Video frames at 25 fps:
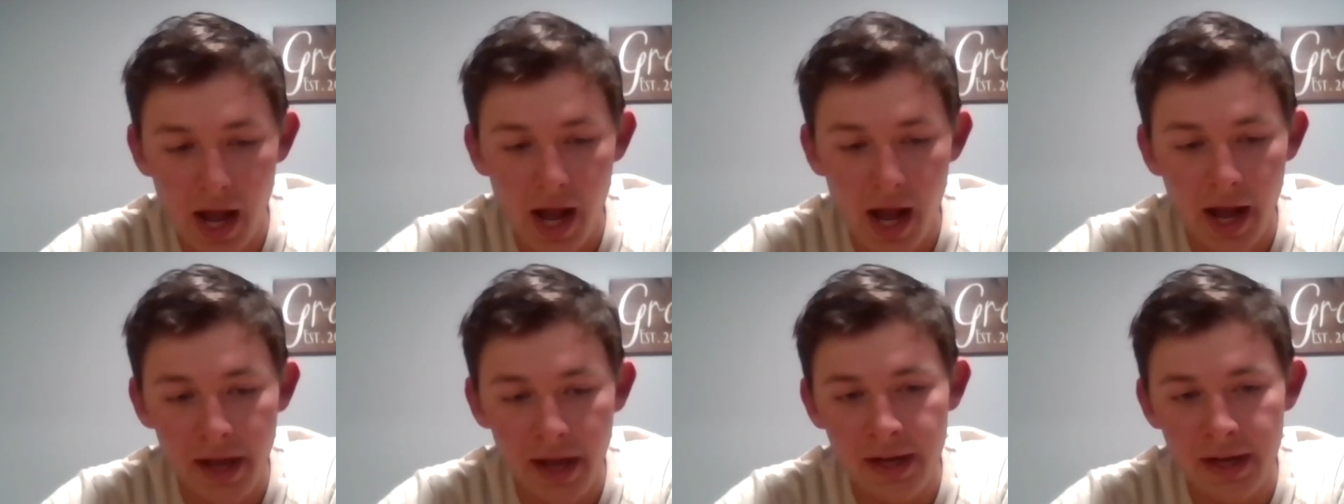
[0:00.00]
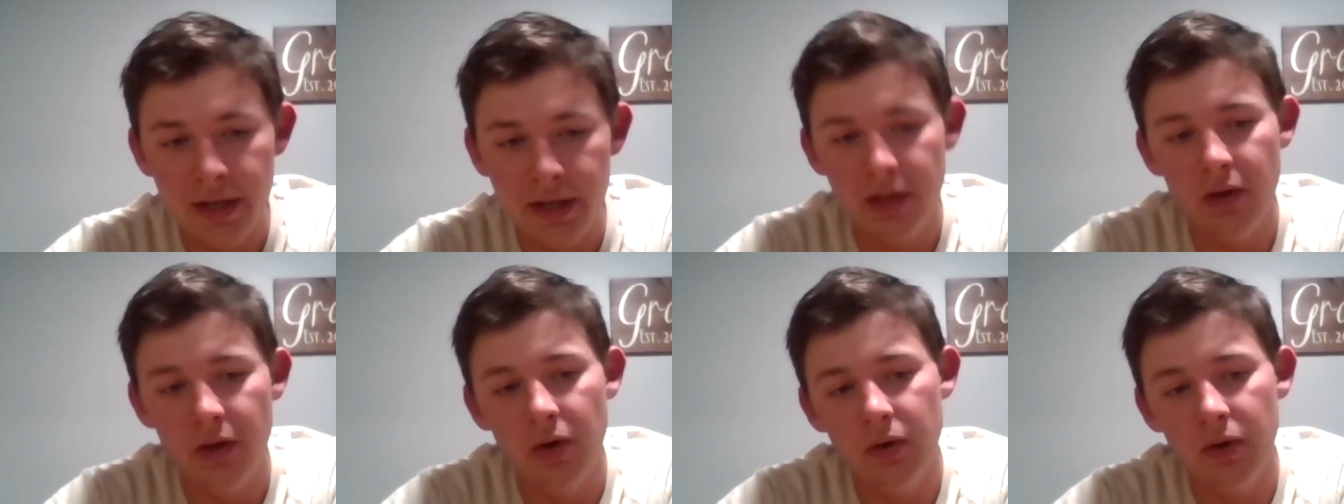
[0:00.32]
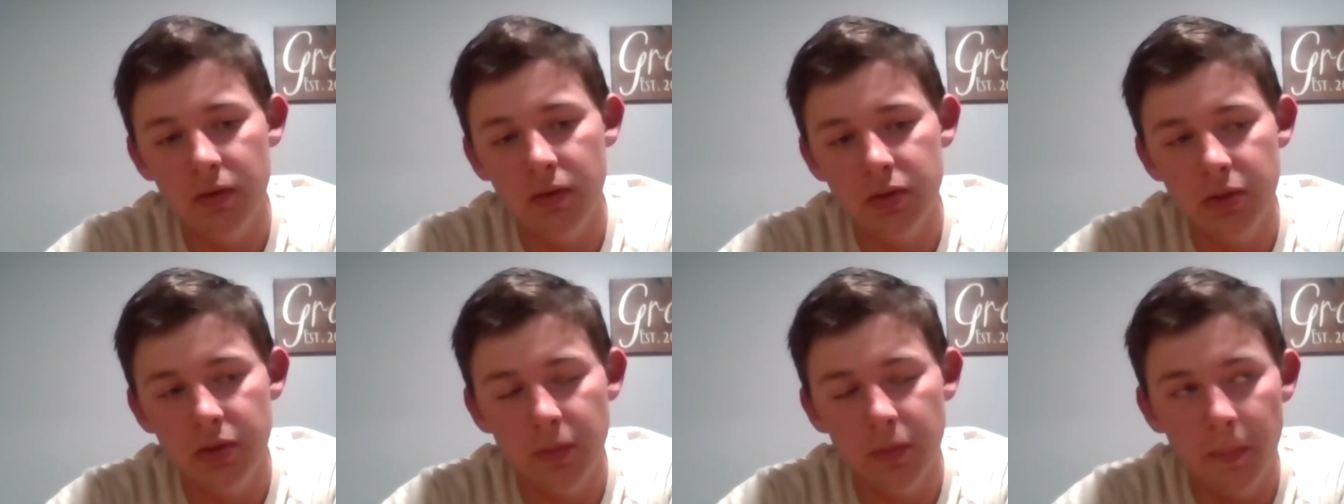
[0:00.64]
I didn't
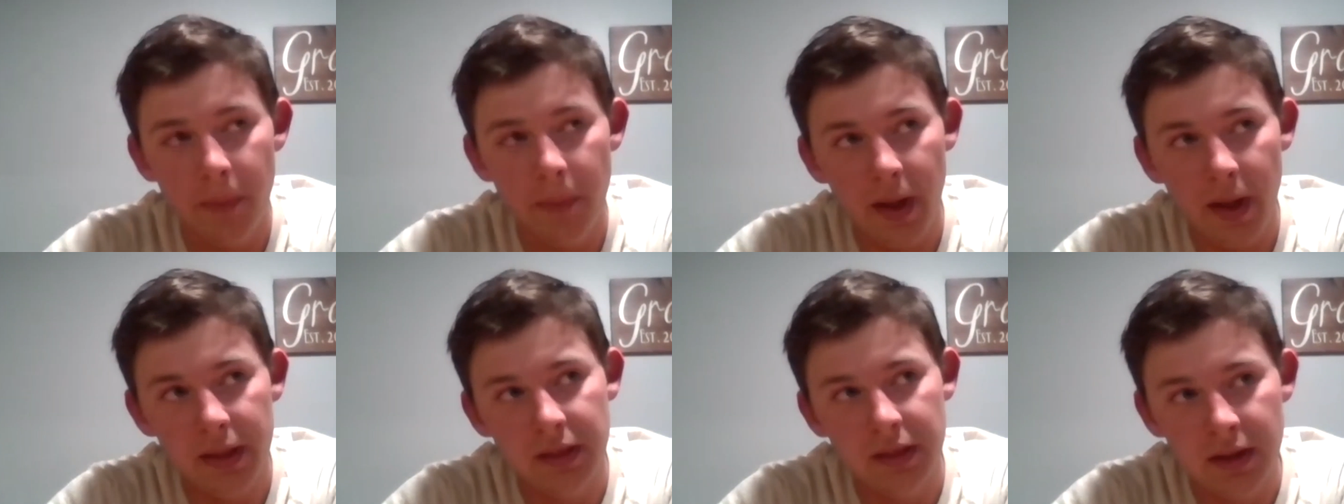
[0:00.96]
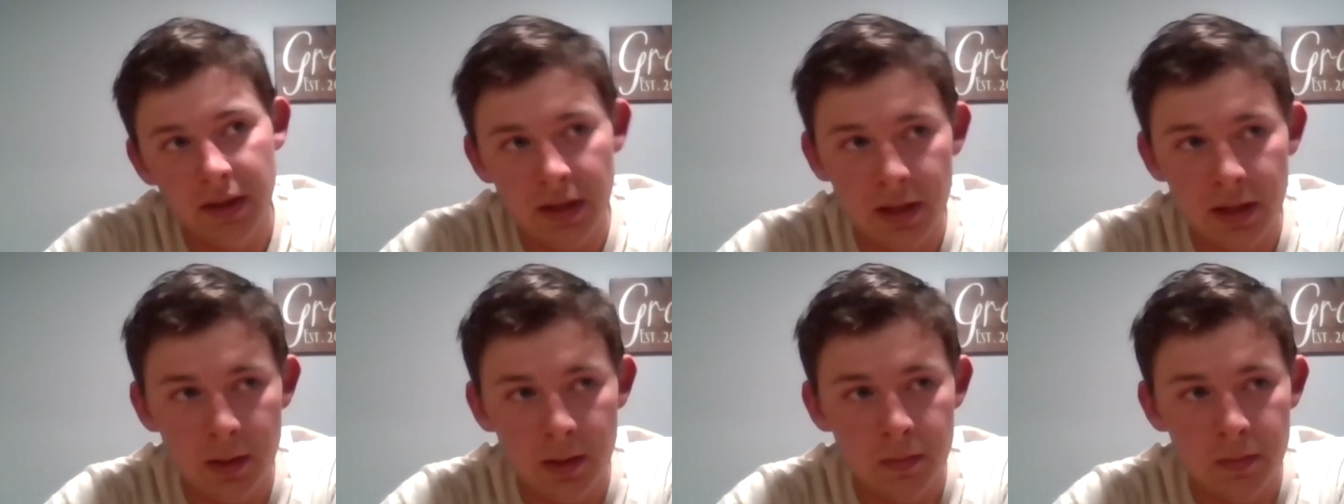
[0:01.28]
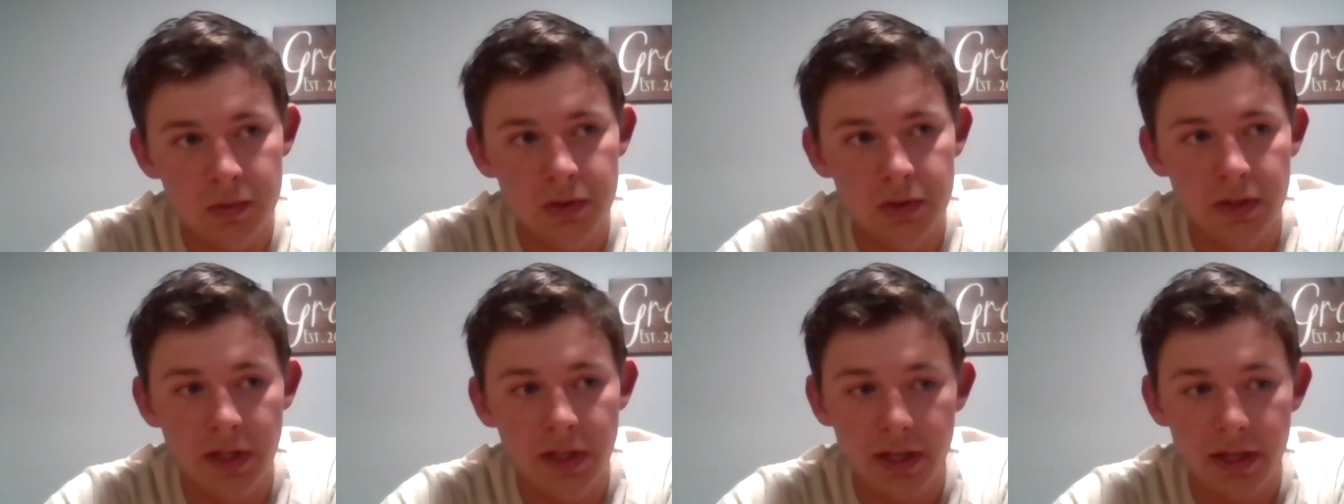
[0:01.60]
go to
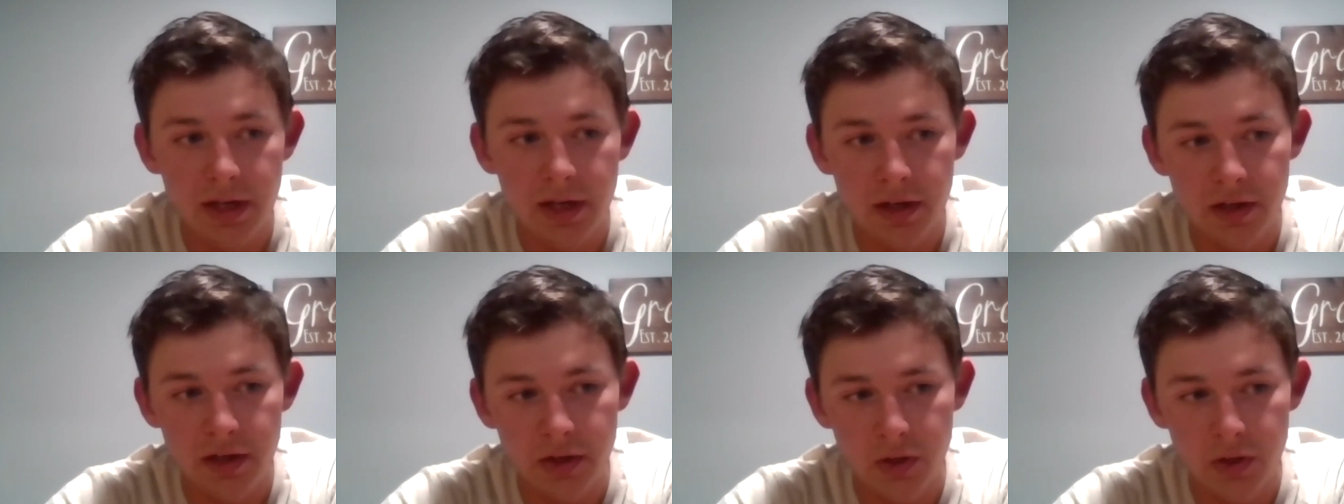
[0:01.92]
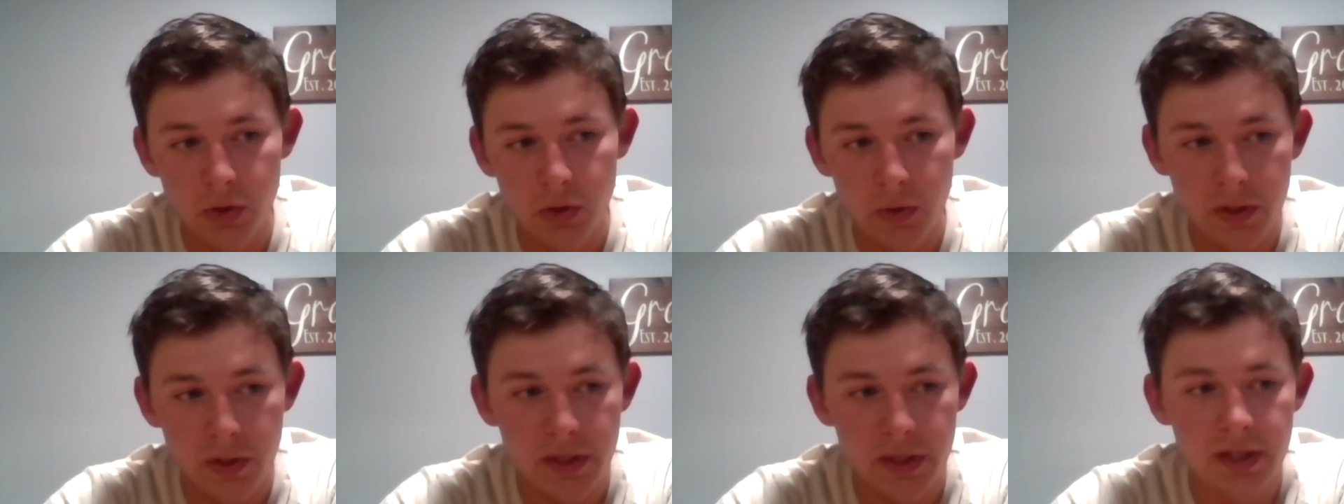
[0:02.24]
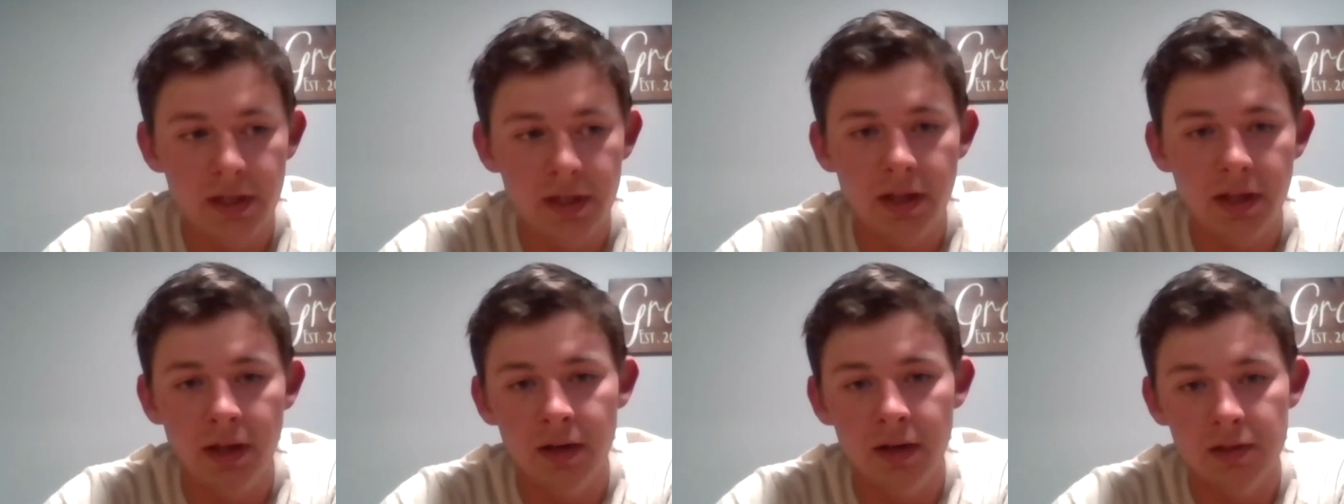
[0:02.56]
Bethlehem to get a degree